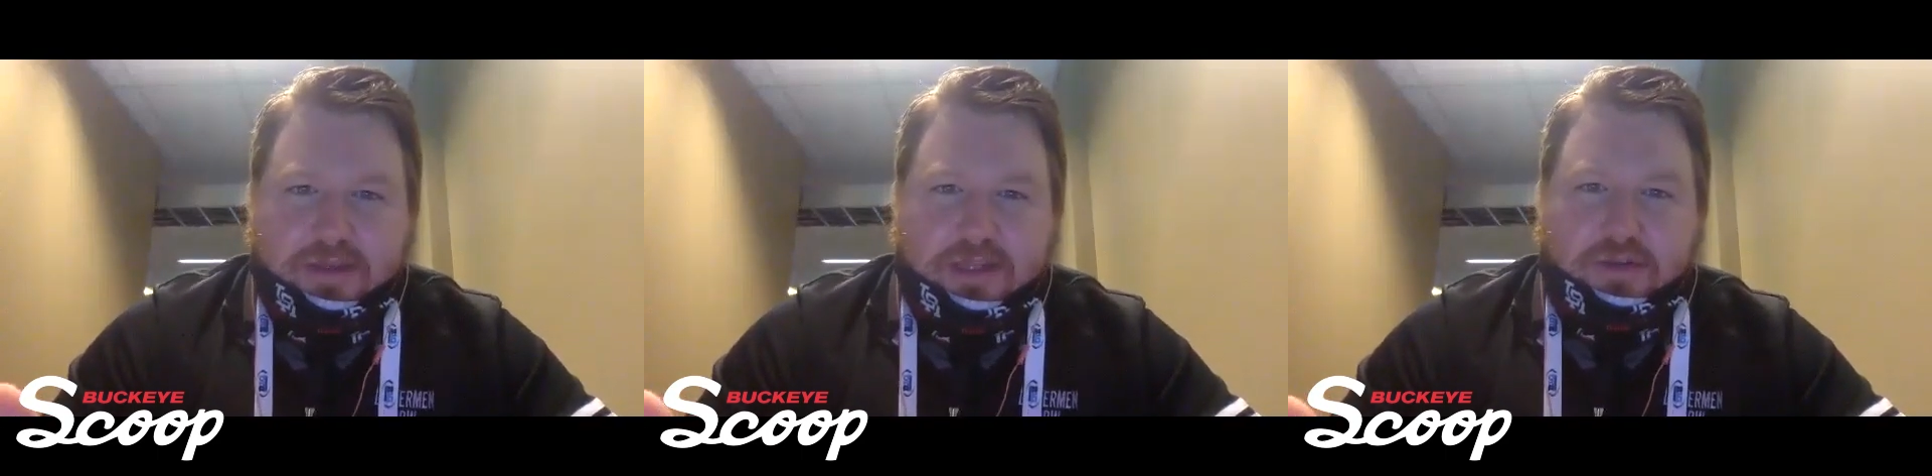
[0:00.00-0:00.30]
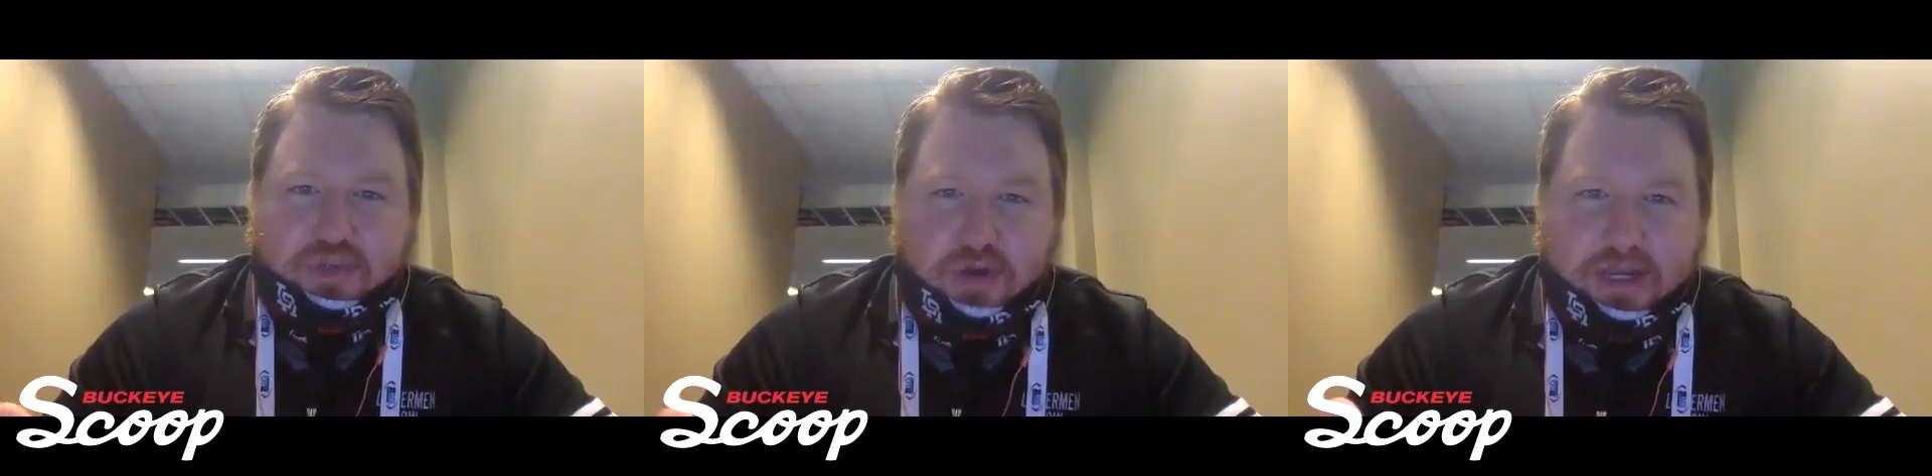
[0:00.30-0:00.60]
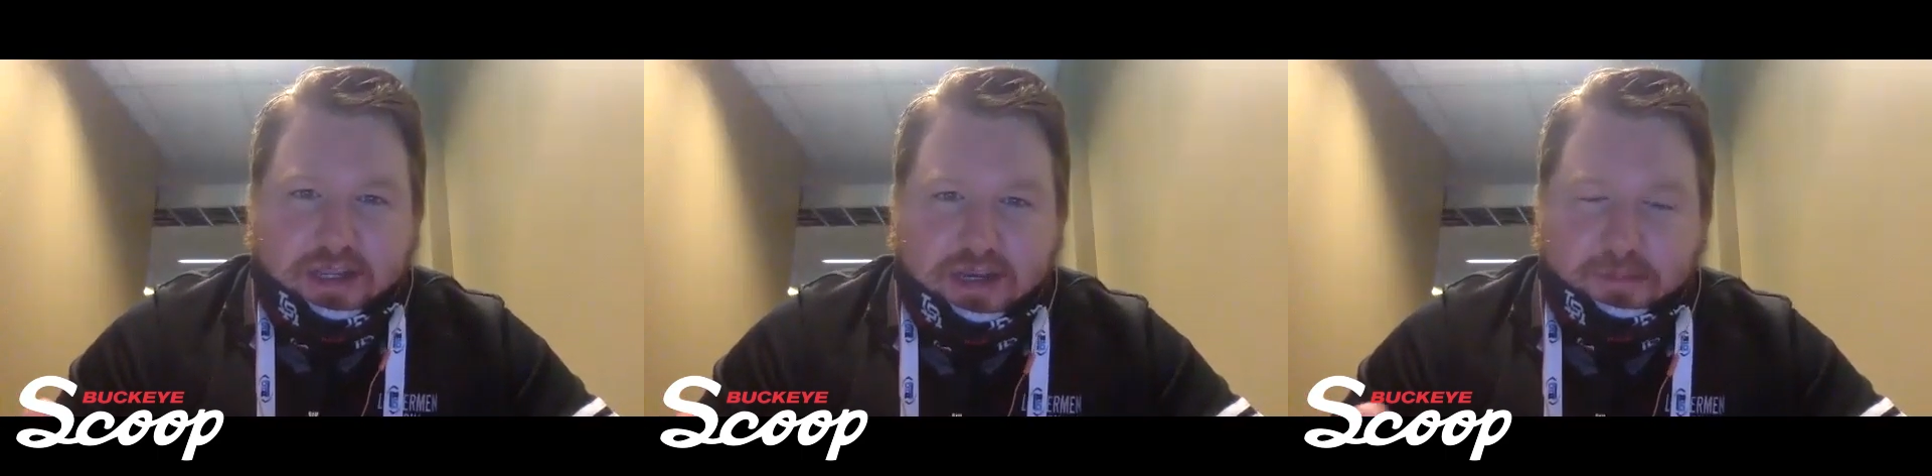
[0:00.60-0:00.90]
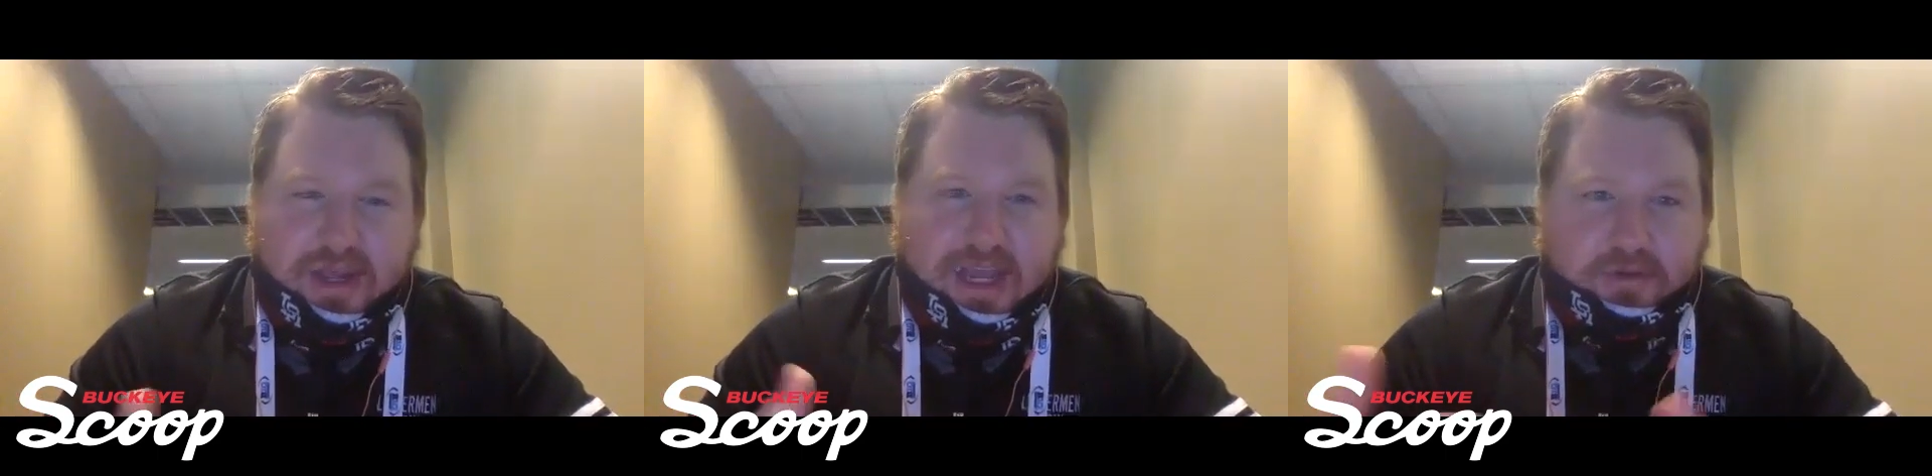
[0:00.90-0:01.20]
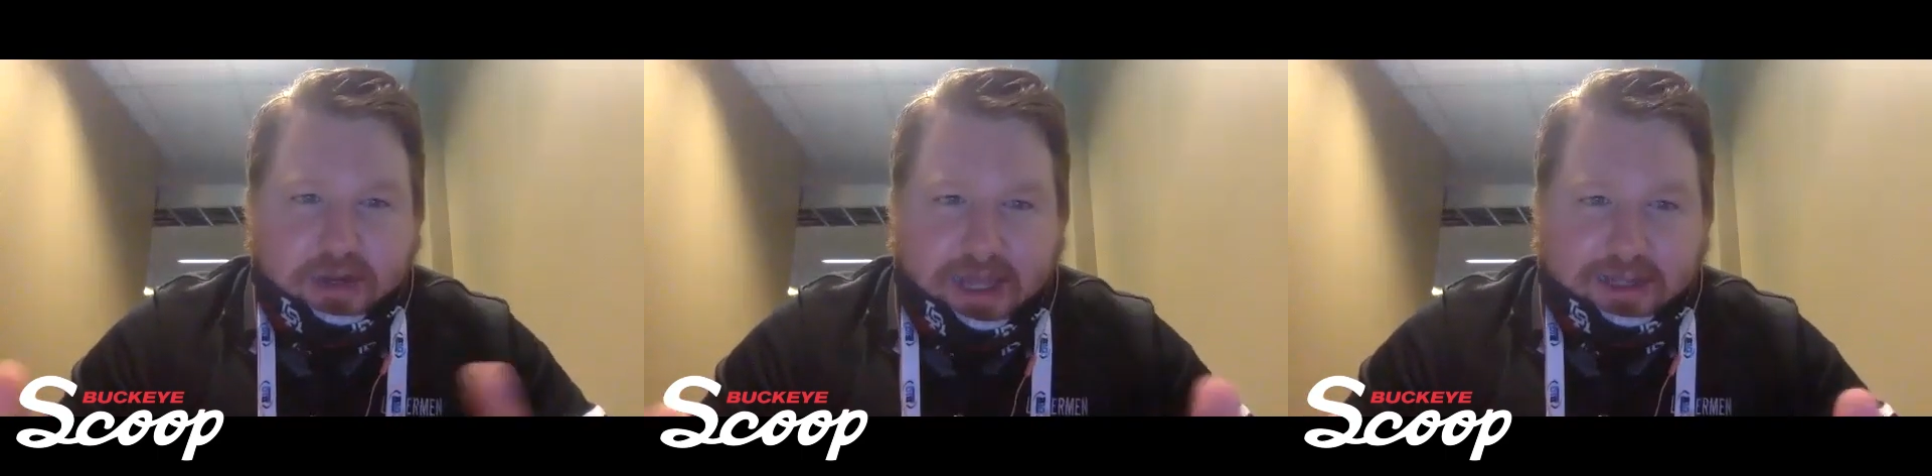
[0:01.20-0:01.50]
you know, trying to come back,
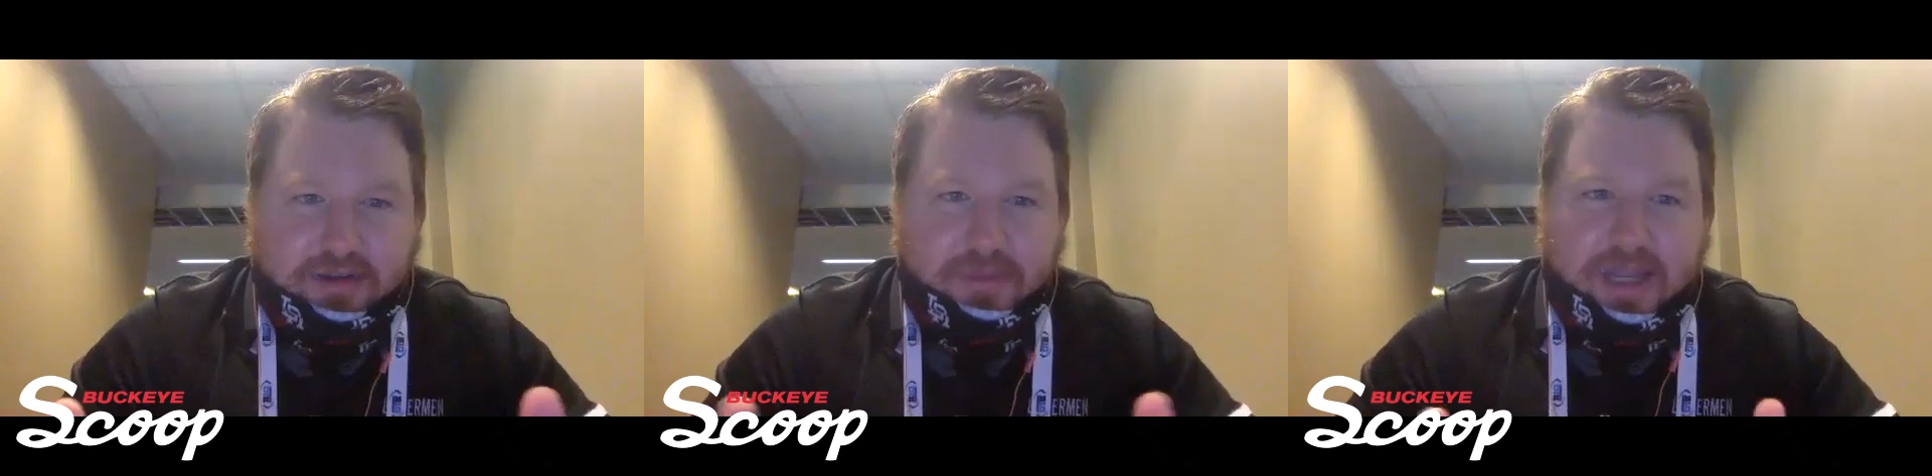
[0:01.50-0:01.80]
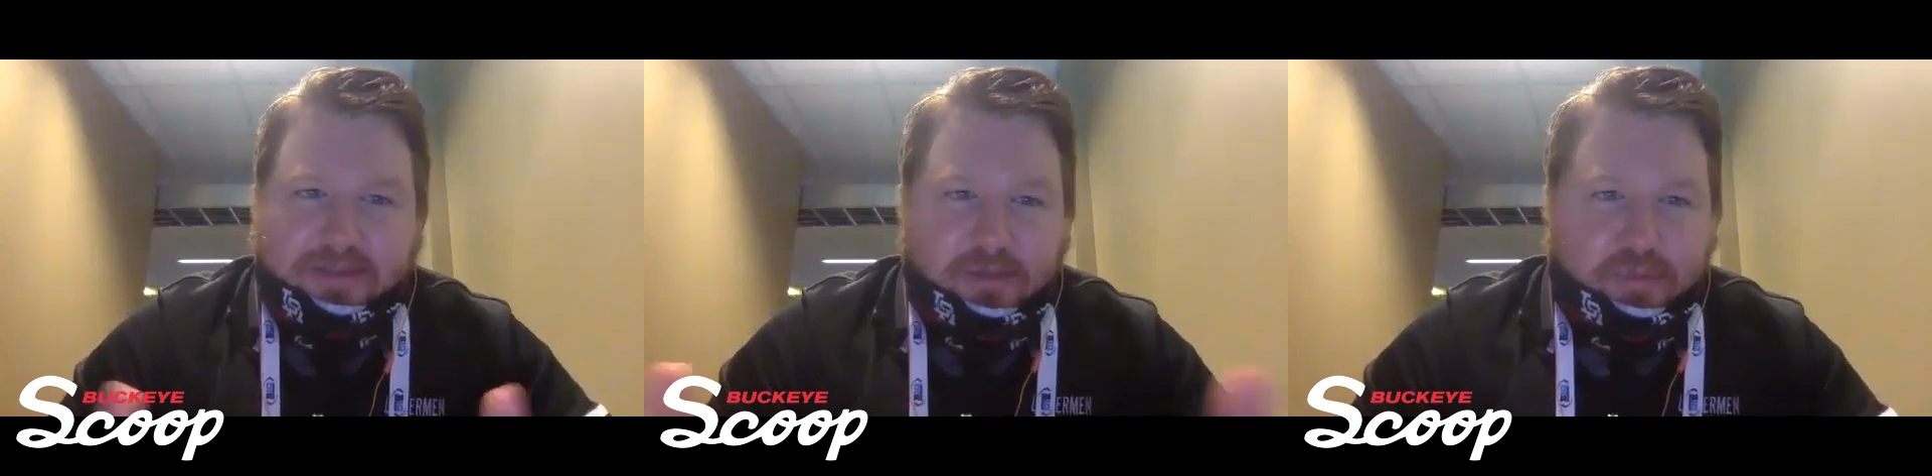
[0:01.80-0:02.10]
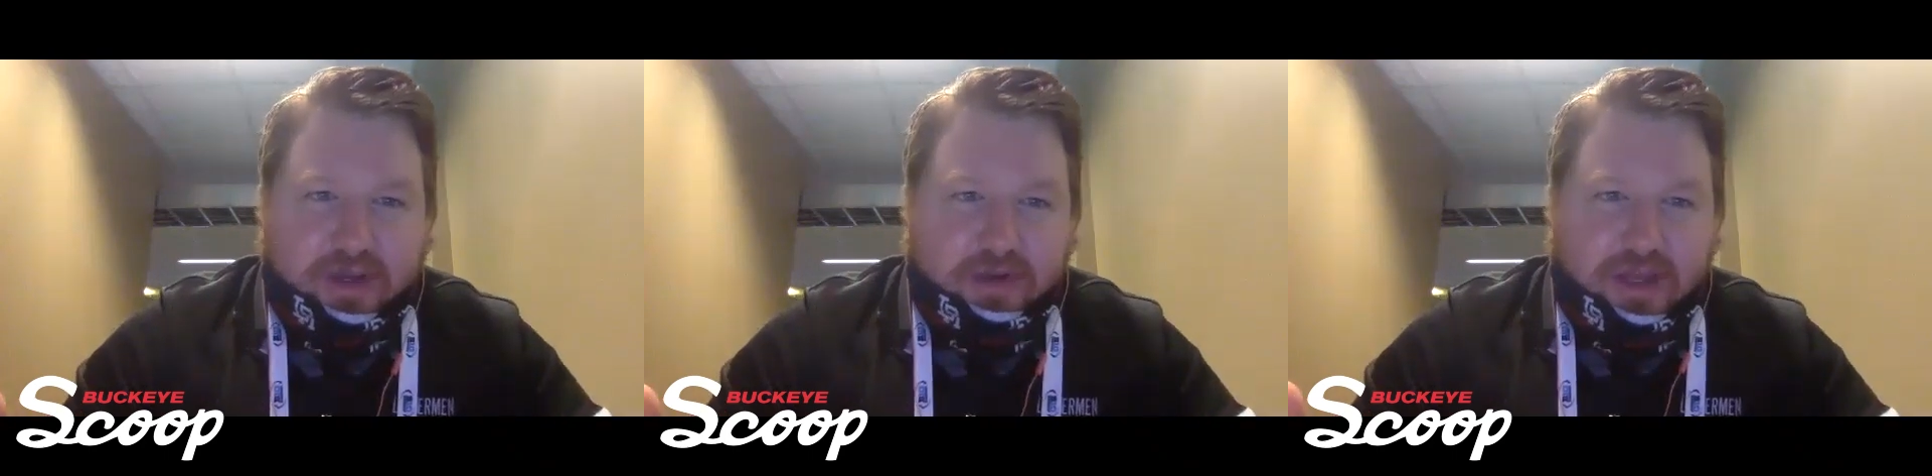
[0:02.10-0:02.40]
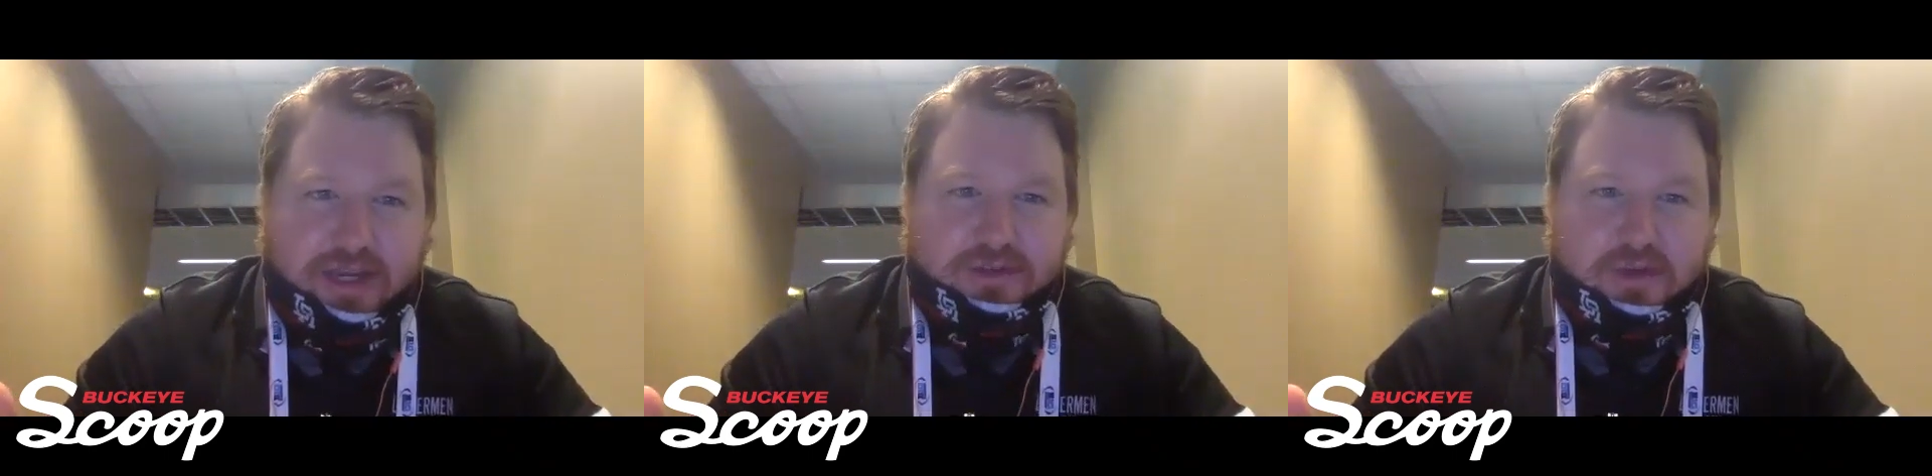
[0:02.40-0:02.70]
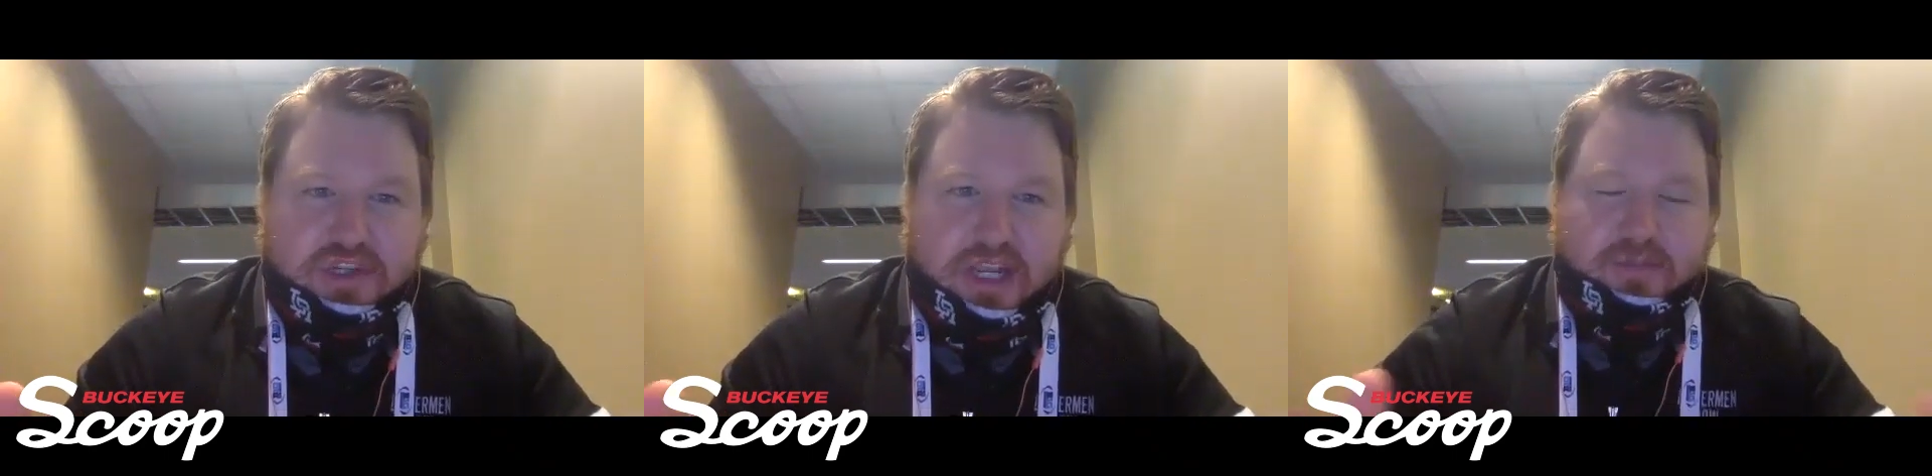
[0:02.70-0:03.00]
reacclimate, then play right
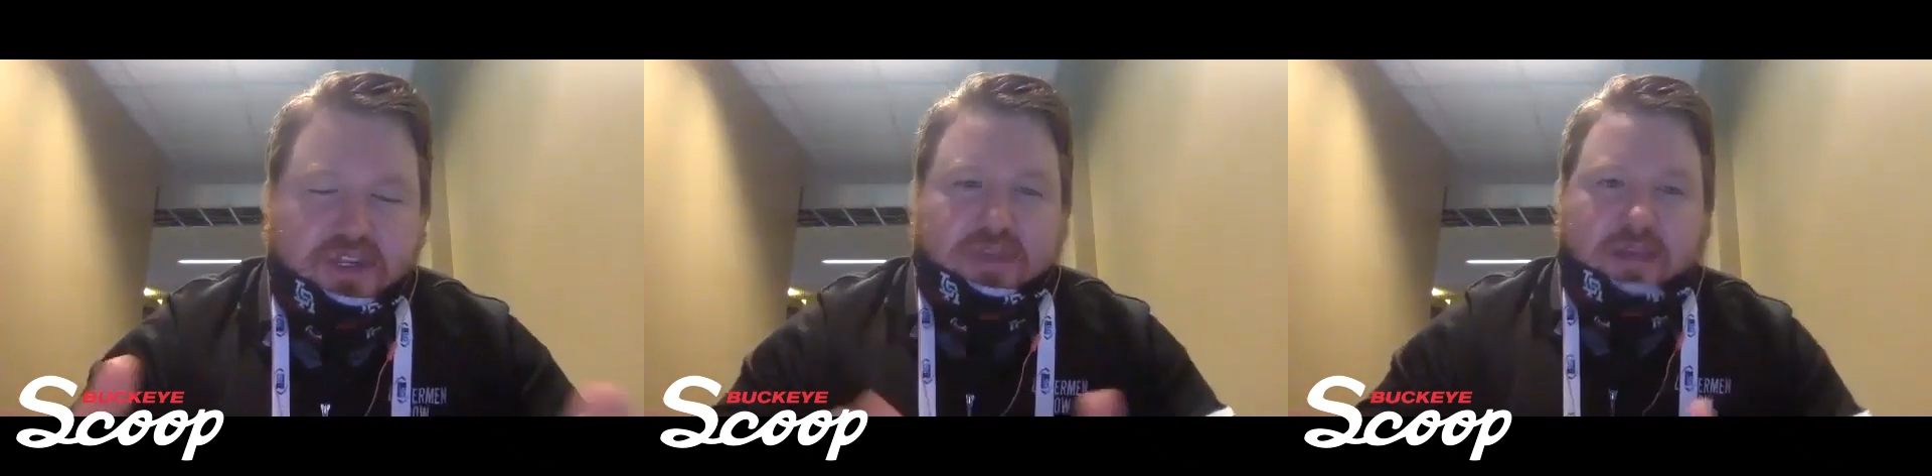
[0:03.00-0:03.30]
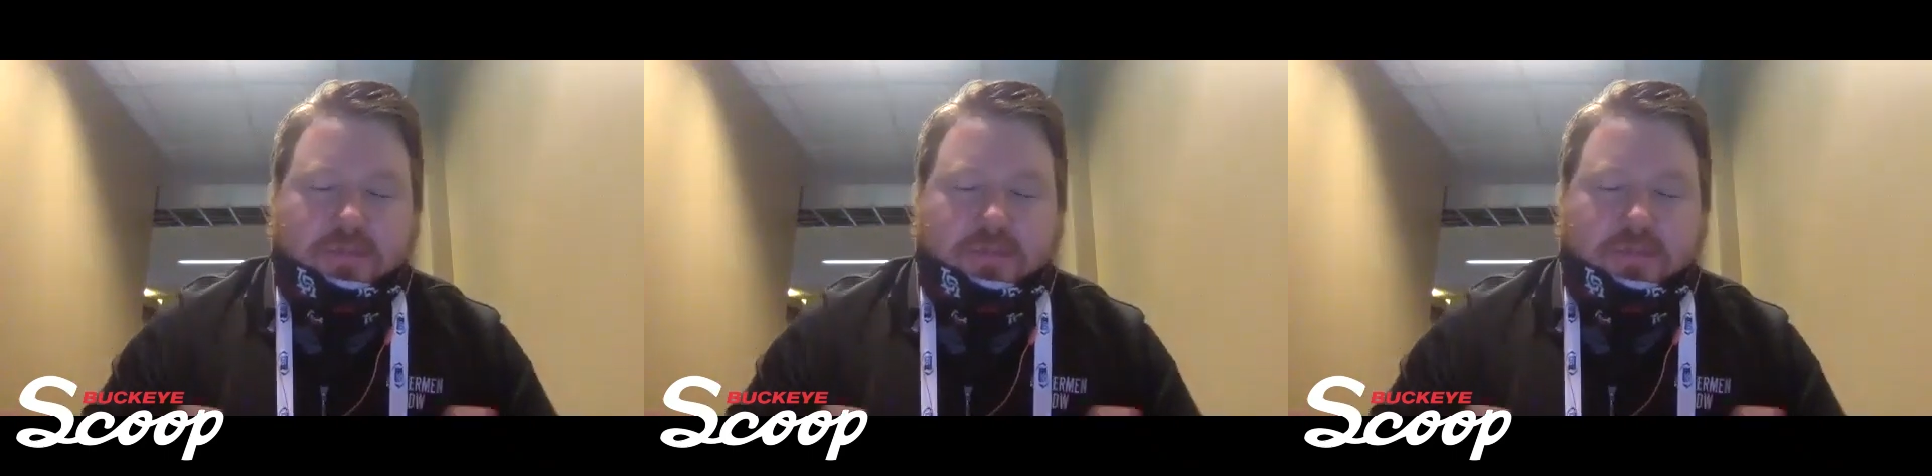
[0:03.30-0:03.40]
into a championship game.